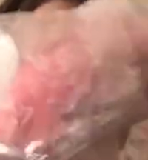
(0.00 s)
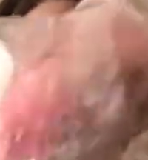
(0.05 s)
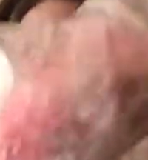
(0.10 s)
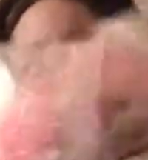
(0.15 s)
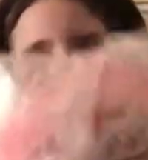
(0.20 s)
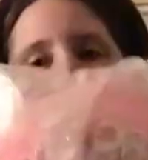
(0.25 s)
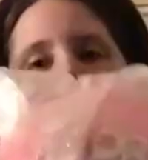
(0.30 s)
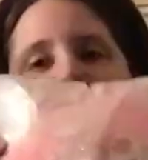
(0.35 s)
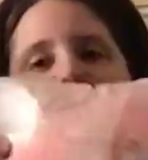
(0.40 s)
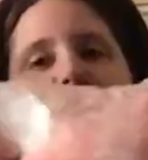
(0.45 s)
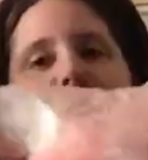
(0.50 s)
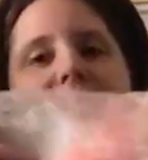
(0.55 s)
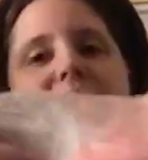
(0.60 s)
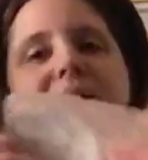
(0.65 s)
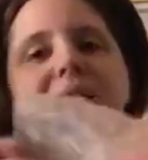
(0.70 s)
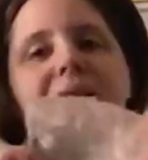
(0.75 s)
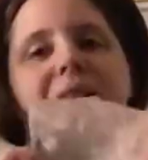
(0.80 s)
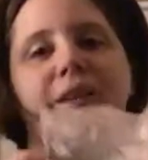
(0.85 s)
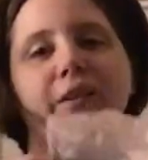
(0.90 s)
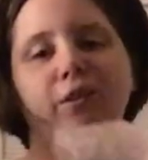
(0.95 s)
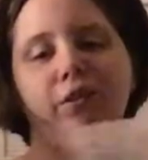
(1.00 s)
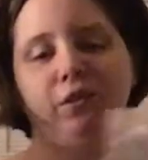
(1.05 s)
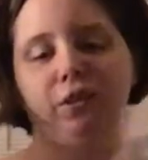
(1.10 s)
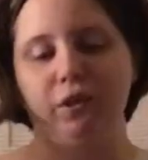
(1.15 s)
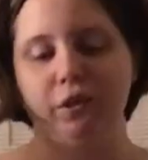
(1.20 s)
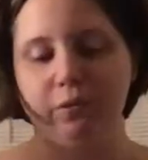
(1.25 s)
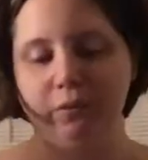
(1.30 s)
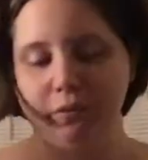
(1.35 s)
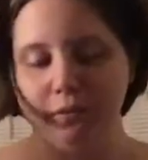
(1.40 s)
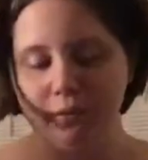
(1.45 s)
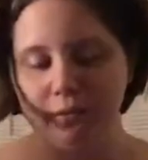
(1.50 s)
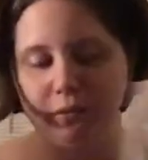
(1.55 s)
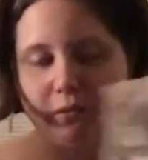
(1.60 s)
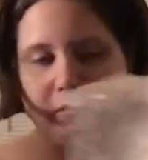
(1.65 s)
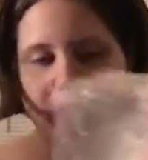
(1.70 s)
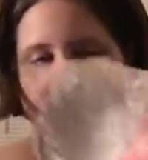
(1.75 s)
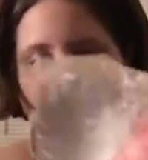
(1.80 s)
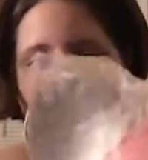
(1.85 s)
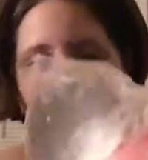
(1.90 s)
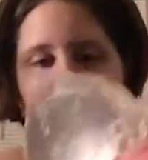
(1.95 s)
Mommy's mini ears.
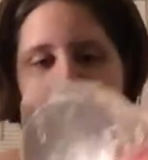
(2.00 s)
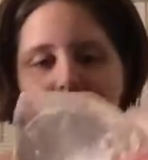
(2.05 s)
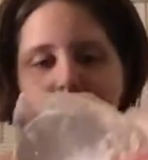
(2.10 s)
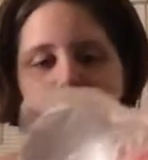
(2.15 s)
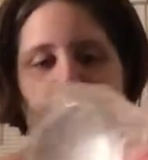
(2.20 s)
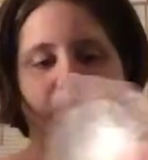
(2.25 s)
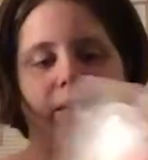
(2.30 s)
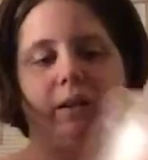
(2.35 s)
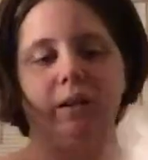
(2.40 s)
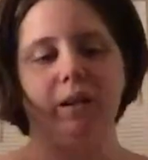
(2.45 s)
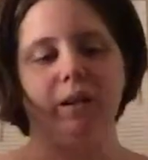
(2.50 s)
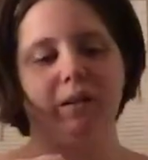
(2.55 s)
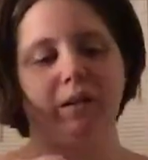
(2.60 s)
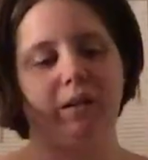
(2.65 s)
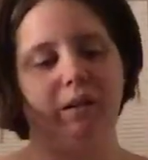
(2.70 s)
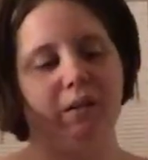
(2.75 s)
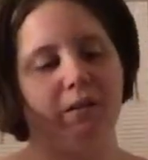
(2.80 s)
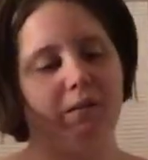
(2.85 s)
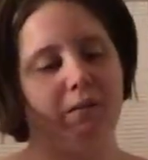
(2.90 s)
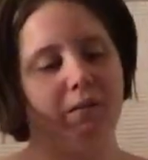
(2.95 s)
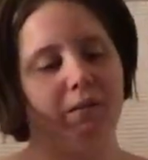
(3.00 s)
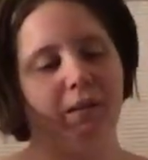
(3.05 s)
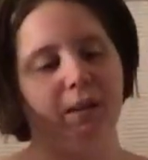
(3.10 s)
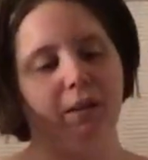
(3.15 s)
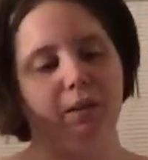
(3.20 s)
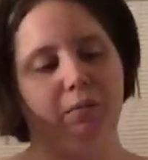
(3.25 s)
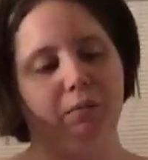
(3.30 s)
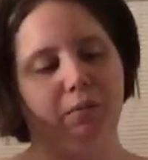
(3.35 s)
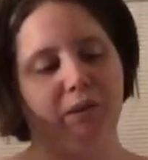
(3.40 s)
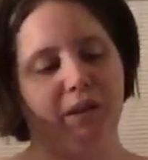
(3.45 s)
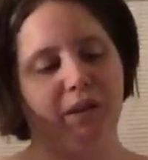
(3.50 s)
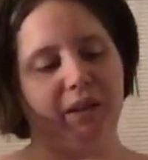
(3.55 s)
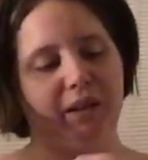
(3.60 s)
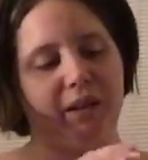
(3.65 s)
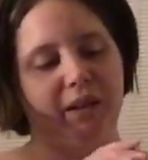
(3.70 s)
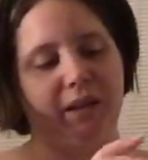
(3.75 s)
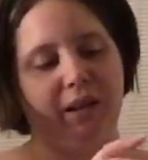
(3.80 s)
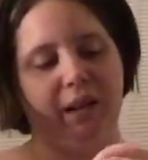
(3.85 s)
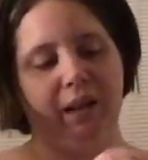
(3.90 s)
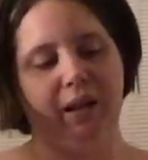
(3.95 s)
Yes, they are
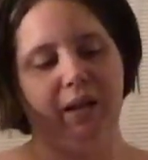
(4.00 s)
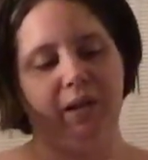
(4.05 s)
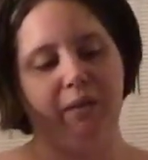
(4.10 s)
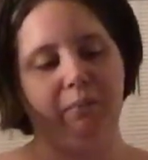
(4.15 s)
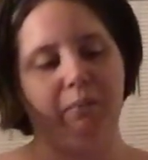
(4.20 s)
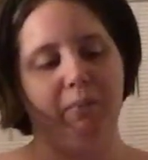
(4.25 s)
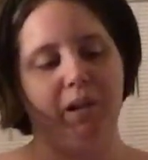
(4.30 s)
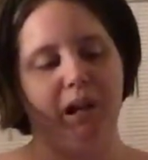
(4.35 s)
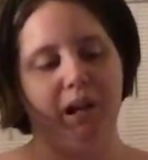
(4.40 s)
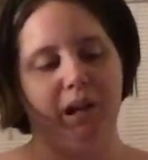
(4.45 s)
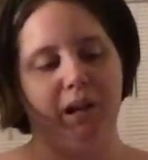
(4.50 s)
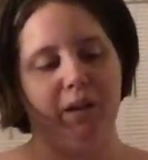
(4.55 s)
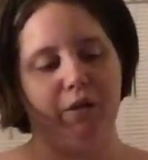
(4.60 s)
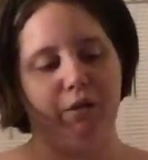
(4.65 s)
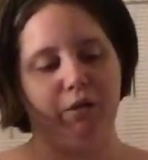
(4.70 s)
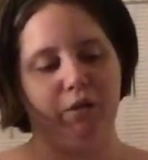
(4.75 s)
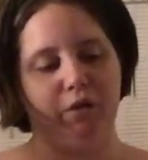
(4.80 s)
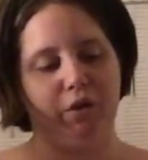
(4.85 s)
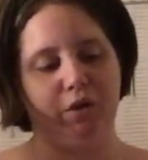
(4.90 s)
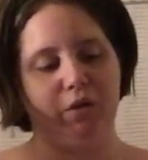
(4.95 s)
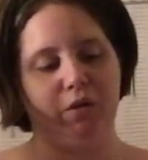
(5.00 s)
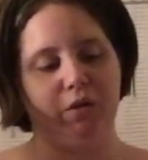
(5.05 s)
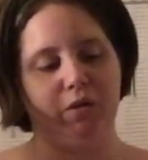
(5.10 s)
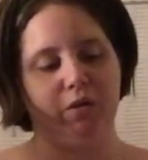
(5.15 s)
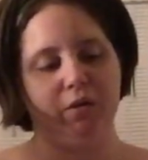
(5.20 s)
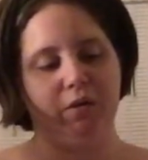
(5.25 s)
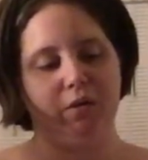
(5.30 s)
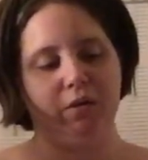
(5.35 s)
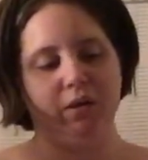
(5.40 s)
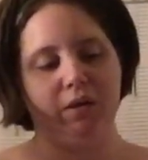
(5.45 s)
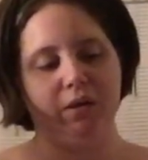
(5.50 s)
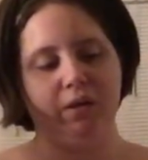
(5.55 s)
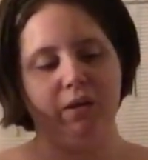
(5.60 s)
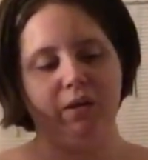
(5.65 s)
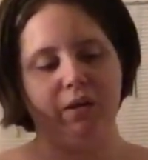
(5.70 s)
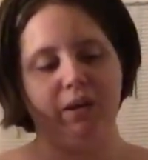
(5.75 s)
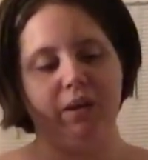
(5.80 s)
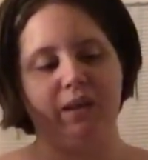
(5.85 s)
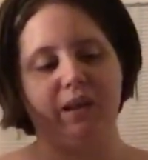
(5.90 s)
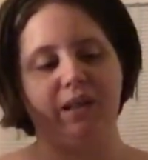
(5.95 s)
princess mini, mini ears. It
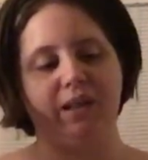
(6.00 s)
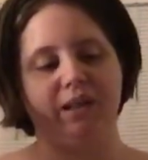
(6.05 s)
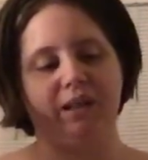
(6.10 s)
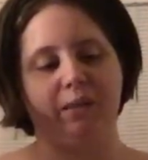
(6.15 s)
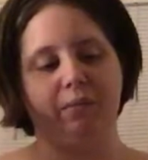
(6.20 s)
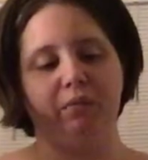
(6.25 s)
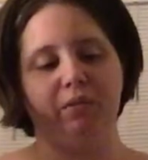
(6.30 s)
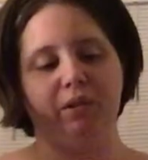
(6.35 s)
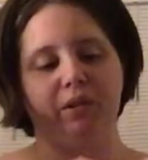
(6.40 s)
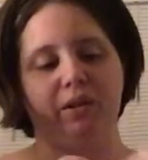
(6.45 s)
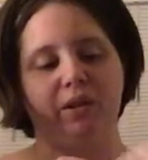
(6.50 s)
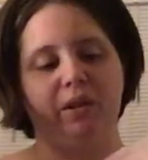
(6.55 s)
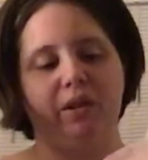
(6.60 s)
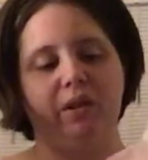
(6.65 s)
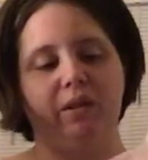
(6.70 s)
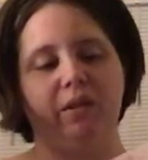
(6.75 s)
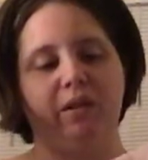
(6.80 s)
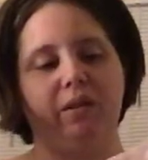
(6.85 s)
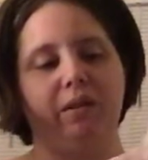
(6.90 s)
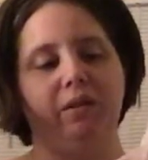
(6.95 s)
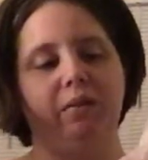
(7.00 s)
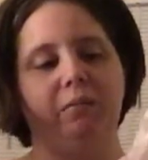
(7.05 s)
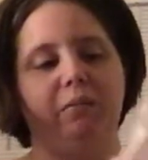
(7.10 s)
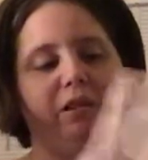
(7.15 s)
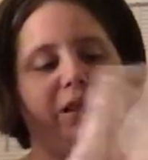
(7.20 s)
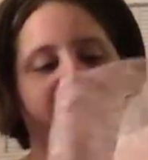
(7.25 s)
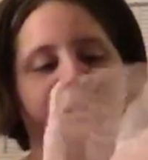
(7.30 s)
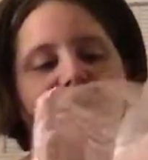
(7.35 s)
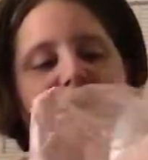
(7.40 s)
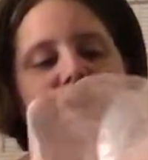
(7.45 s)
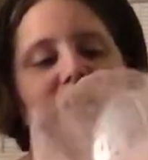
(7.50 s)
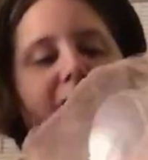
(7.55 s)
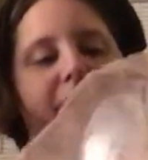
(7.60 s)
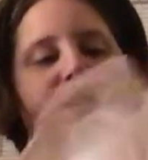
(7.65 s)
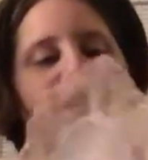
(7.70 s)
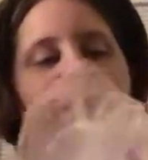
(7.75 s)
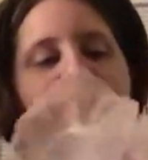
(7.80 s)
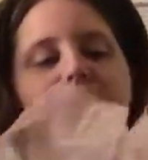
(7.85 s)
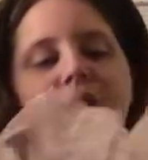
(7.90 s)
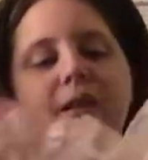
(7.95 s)
says Disney prince on it, princess
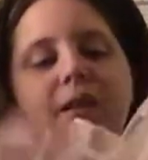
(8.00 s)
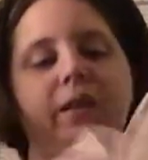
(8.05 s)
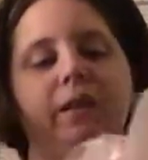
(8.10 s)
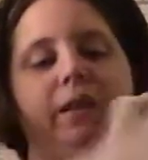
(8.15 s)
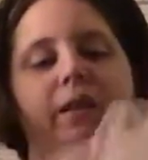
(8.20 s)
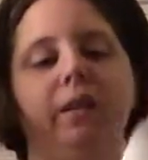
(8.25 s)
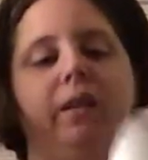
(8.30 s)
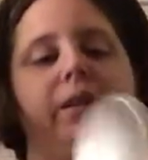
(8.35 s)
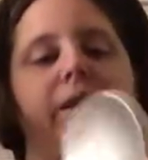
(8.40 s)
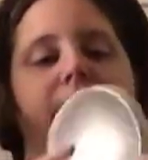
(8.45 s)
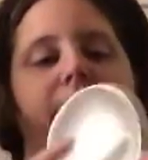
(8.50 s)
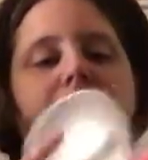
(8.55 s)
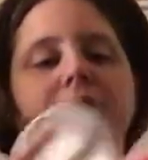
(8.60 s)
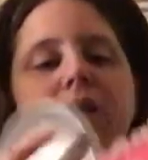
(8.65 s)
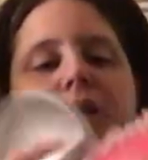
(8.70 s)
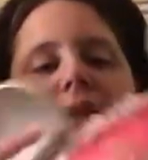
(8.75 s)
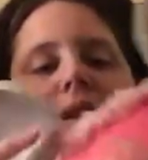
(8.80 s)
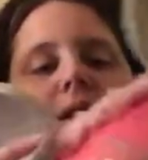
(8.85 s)
on it, and it's